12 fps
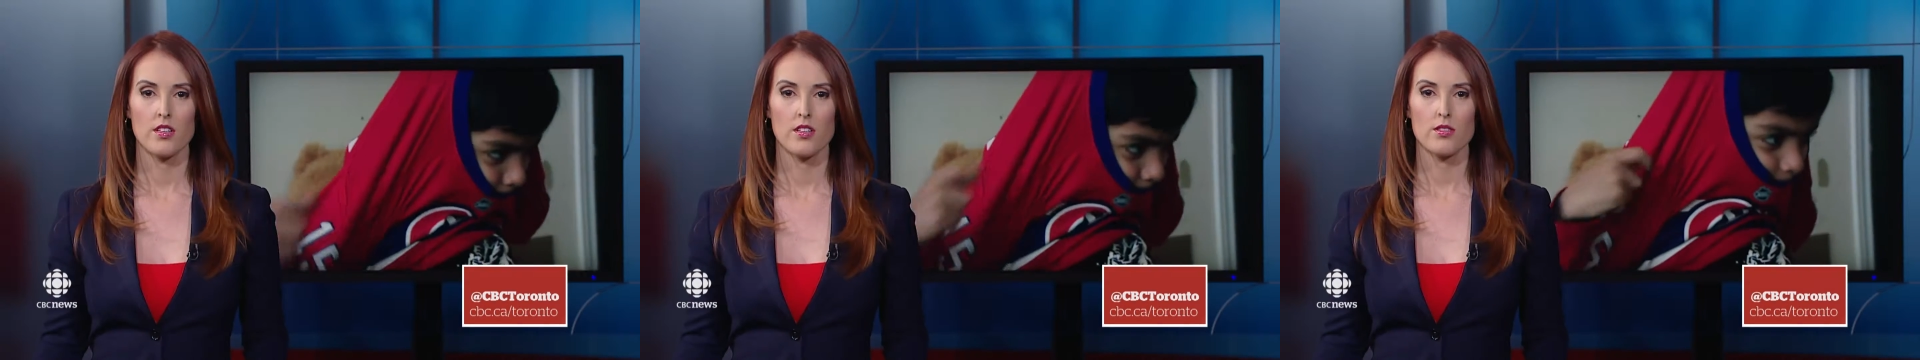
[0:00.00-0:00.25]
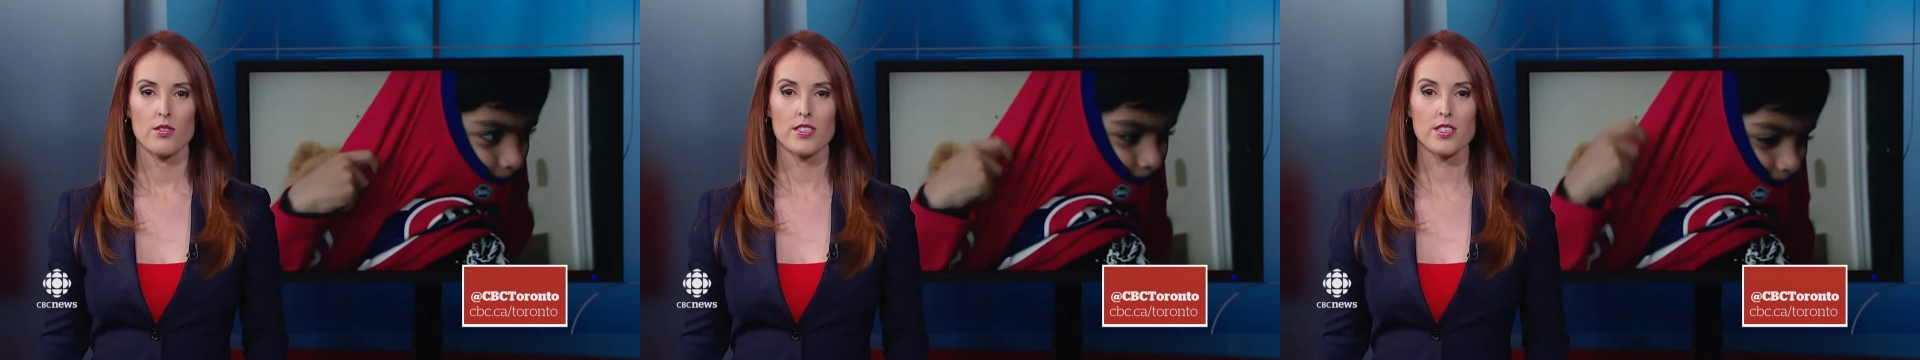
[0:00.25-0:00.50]

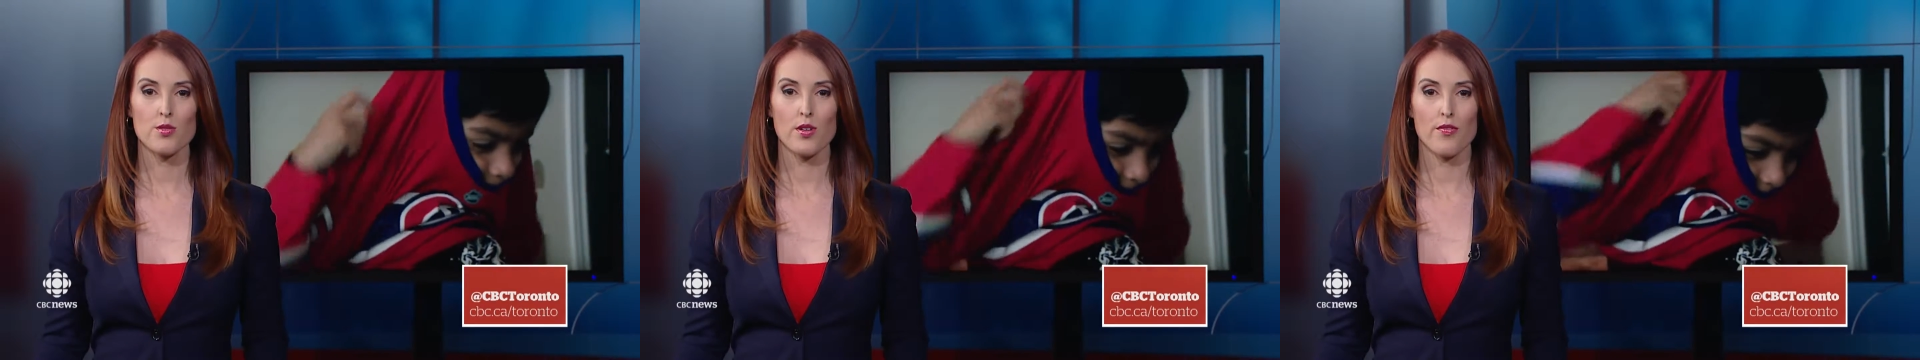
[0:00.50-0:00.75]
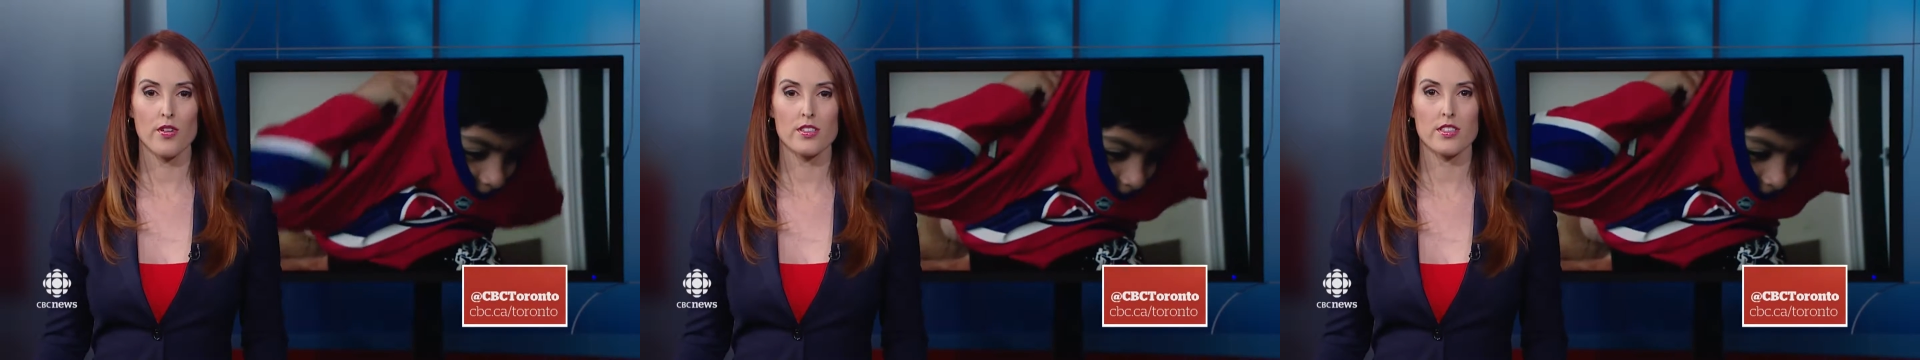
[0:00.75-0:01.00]
So since
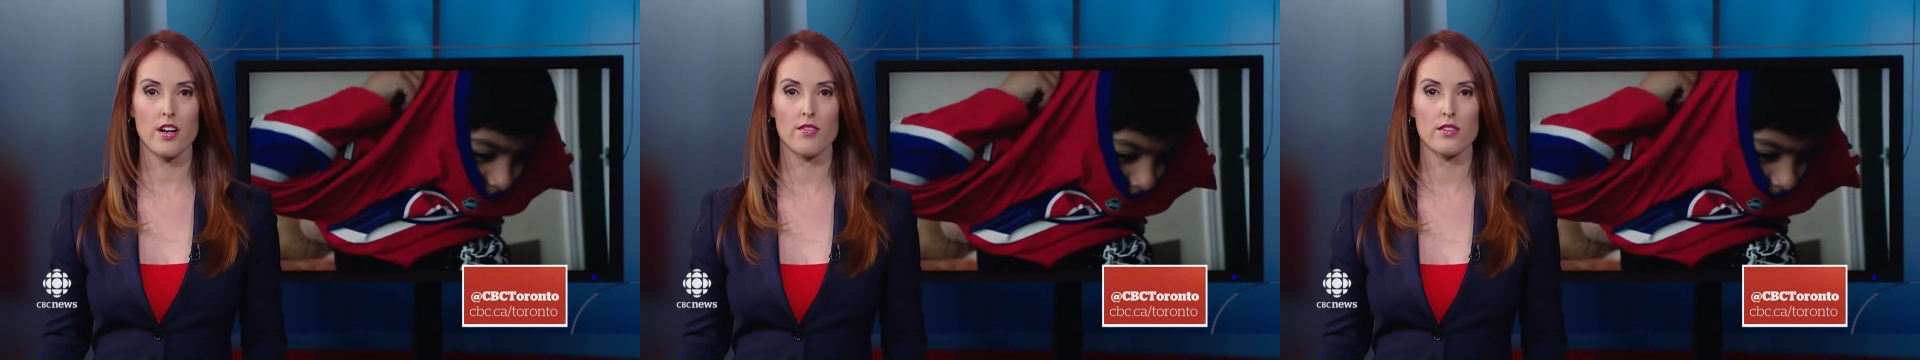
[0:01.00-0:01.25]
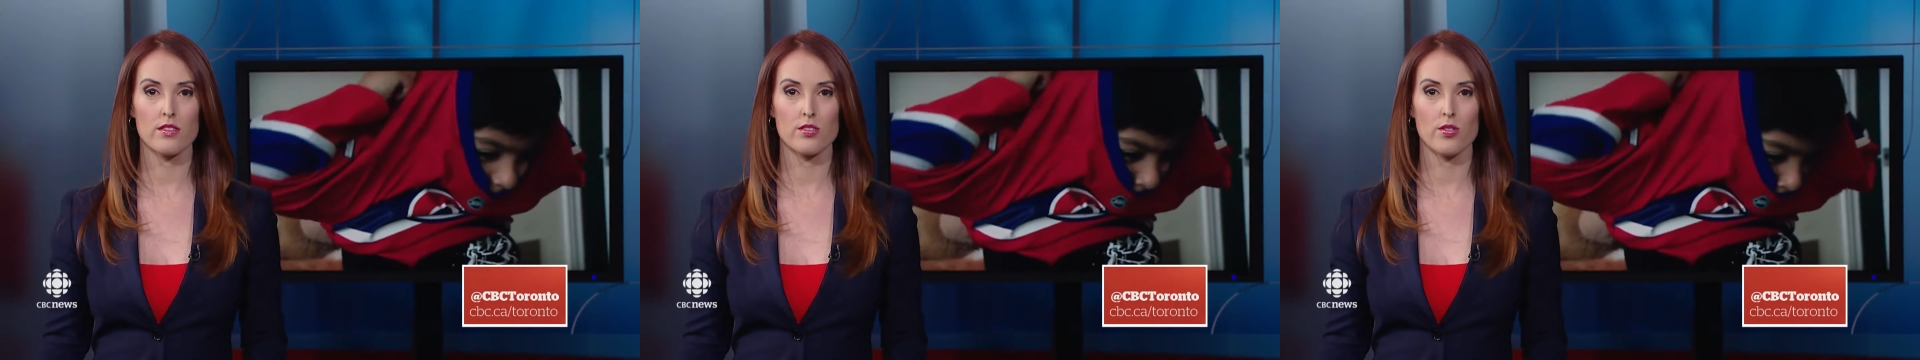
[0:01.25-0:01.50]
we first
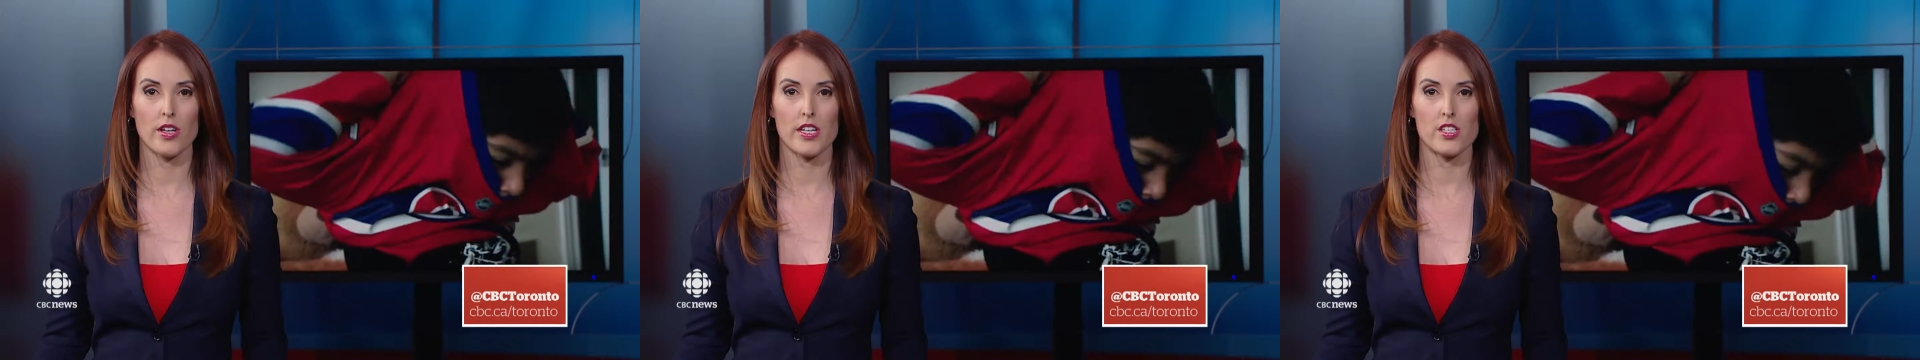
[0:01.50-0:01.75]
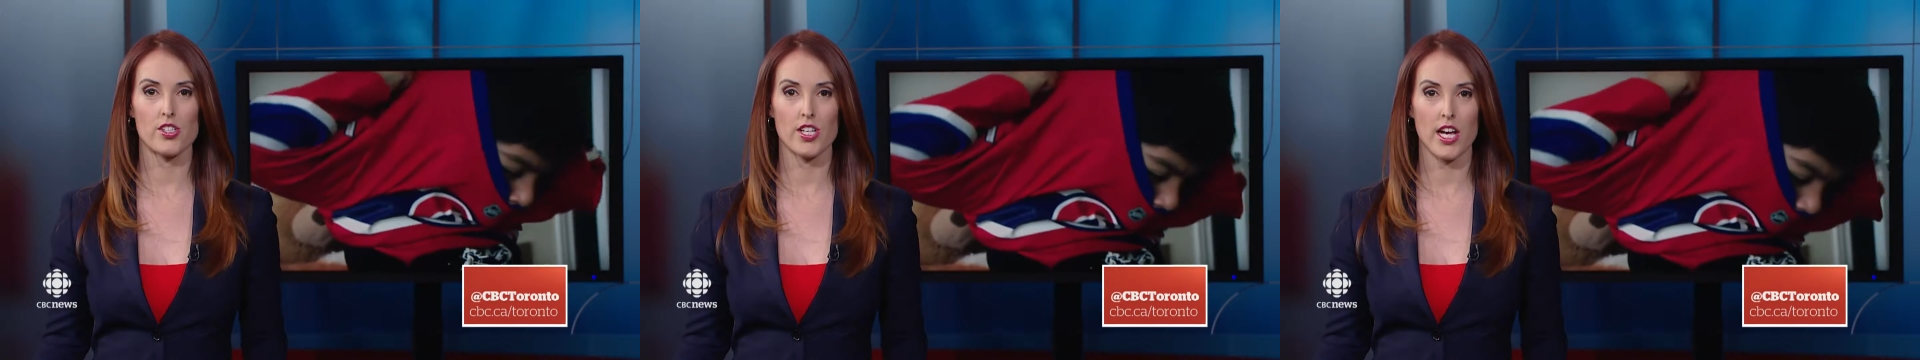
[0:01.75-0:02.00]
covered the
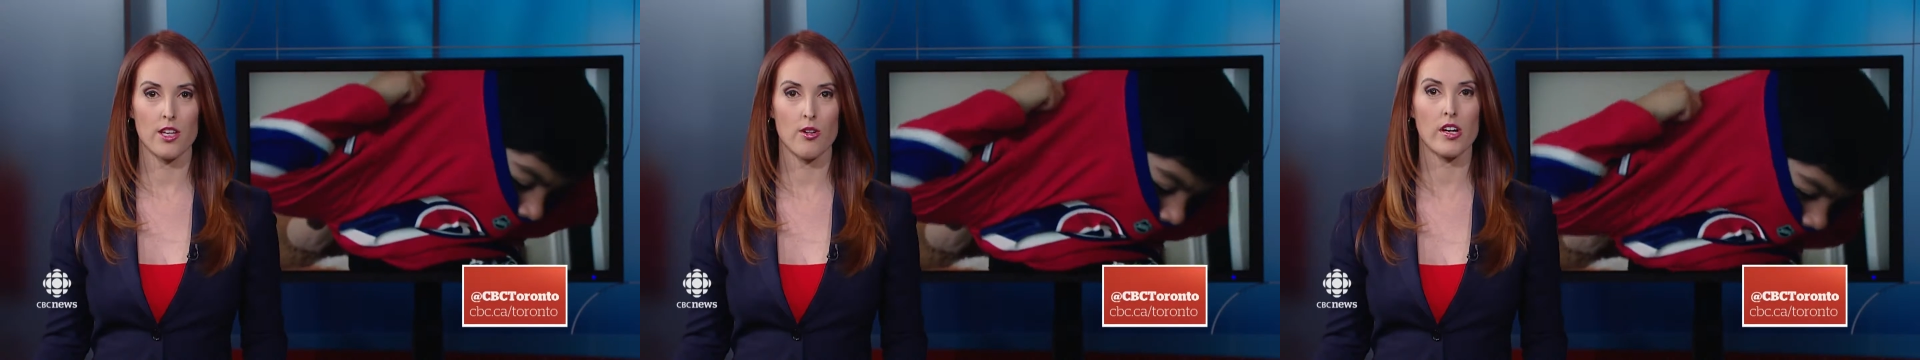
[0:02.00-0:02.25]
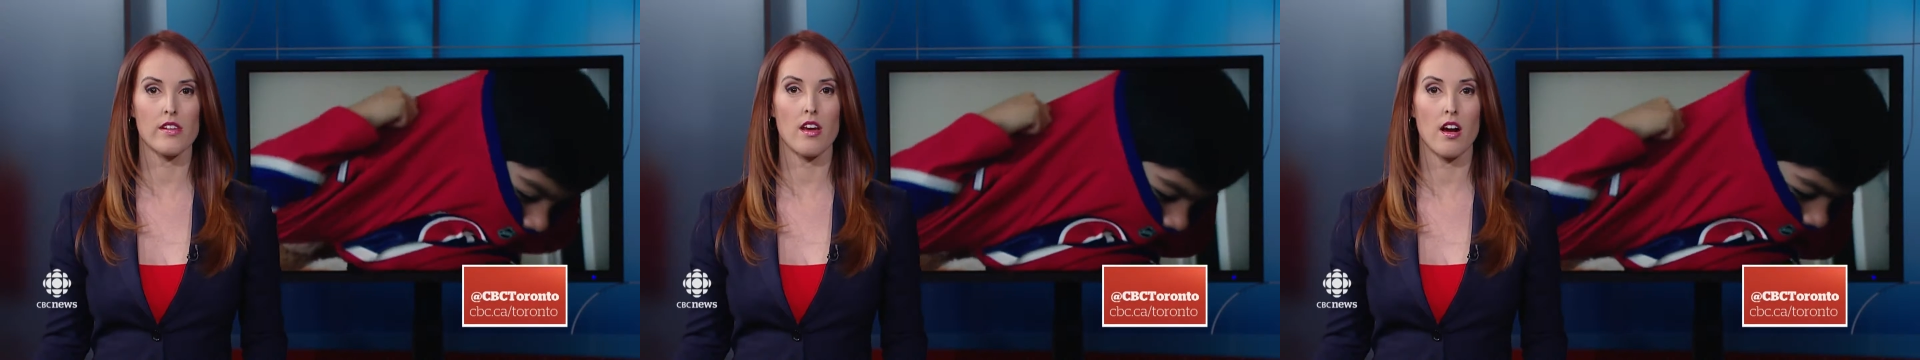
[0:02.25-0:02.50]
story in
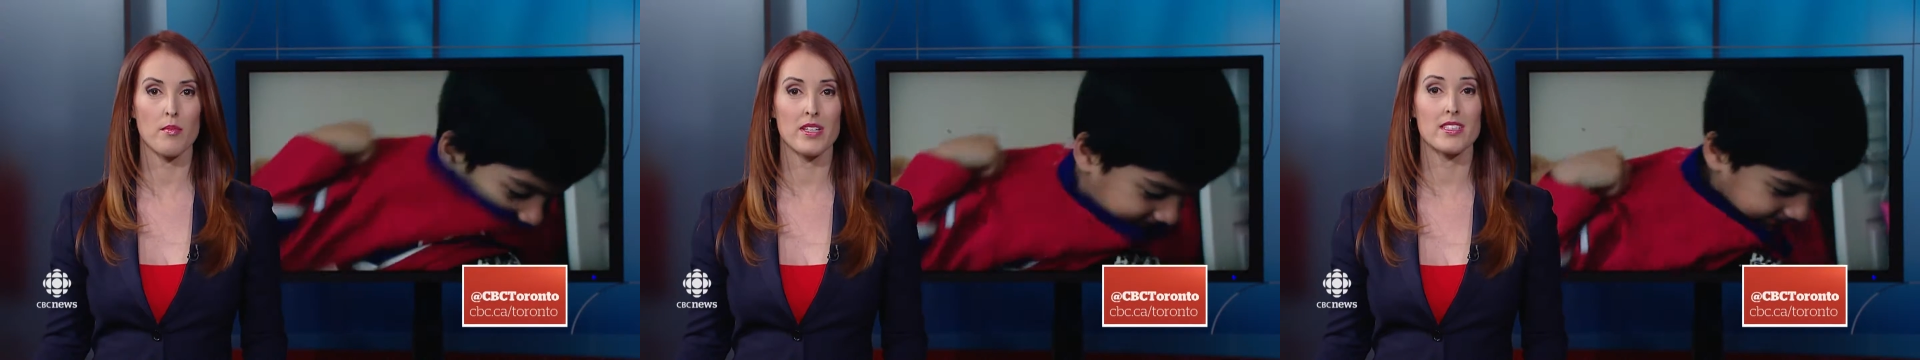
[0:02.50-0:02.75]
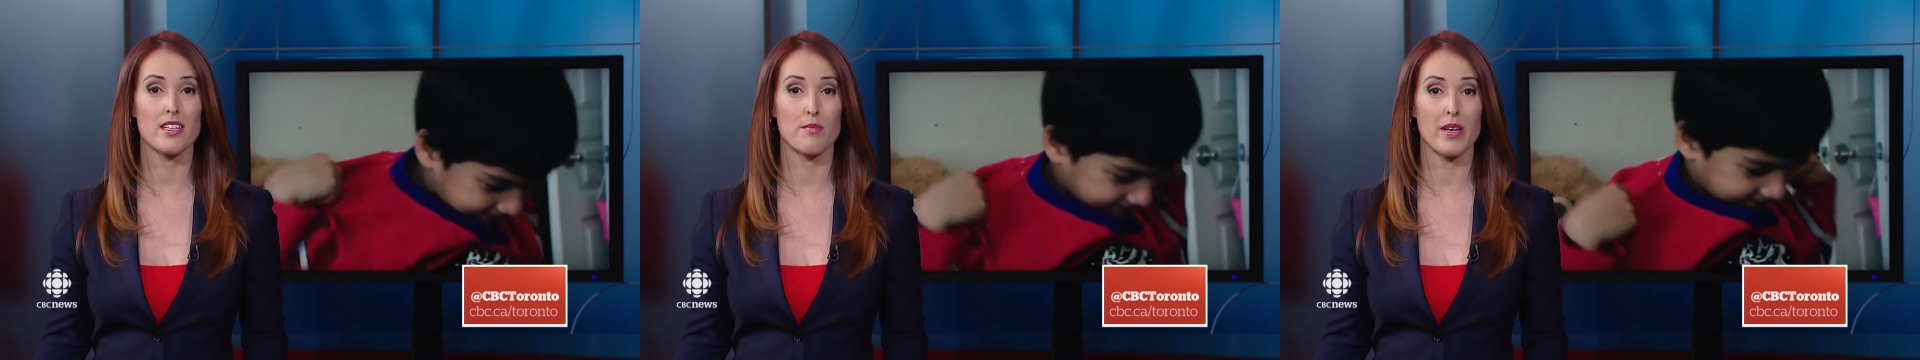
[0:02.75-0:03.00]
January, the Ahmeds have